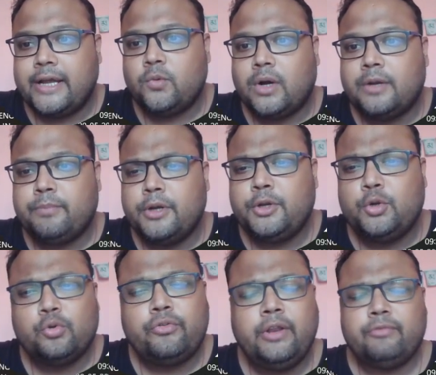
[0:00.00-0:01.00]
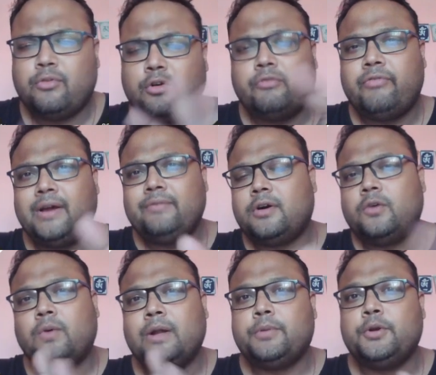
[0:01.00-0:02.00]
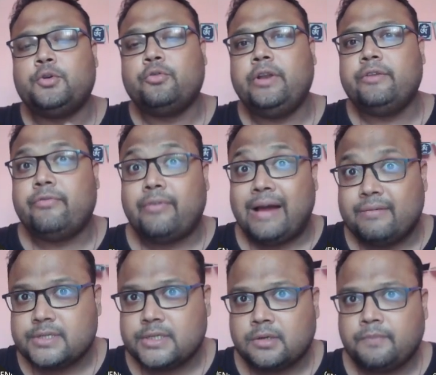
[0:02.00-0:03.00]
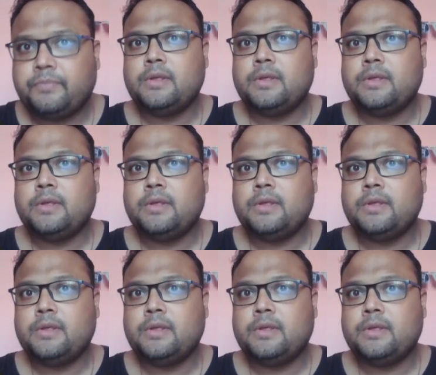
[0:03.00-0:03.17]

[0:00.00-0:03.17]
and 1.2345 or 1.2350.